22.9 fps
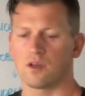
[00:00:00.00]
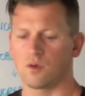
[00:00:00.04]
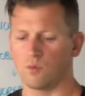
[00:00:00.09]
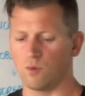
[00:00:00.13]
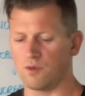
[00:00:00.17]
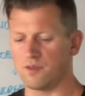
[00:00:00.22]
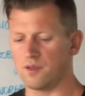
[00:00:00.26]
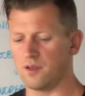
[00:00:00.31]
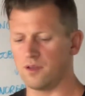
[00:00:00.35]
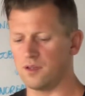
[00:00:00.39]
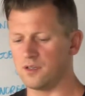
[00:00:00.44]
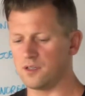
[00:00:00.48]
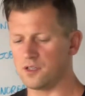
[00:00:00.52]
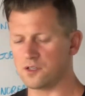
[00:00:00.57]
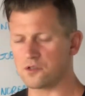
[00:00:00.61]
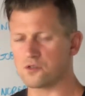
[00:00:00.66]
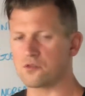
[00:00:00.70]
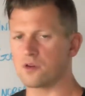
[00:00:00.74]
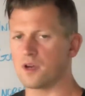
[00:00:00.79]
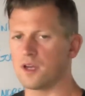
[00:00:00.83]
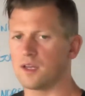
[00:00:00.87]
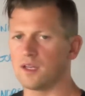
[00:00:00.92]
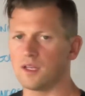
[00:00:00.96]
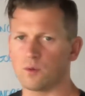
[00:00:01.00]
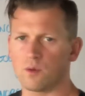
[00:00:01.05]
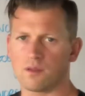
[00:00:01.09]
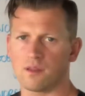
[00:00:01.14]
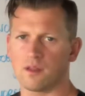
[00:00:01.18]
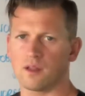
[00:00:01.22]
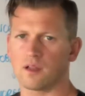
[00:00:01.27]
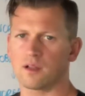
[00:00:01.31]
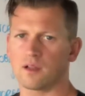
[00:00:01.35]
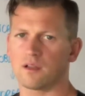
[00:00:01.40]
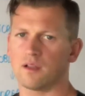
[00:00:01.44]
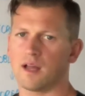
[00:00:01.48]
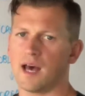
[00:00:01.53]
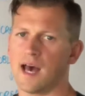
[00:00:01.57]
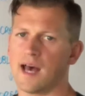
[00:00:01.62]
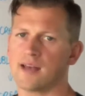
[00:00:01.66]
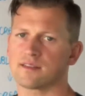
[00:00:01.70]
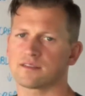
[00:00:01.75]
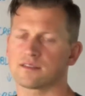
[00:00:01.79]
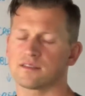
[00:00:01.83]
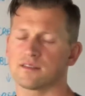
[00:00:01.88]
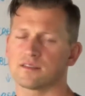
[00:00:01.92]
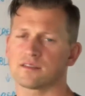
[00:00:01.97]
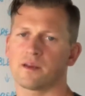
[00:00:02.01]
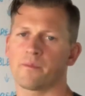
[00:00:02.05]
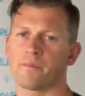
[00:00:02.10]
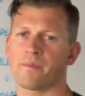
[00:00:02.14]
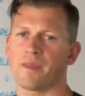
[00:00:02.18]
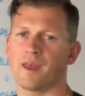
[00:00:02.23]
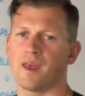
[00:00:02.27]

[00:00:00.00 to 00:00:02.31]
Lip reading: within your training, within classes.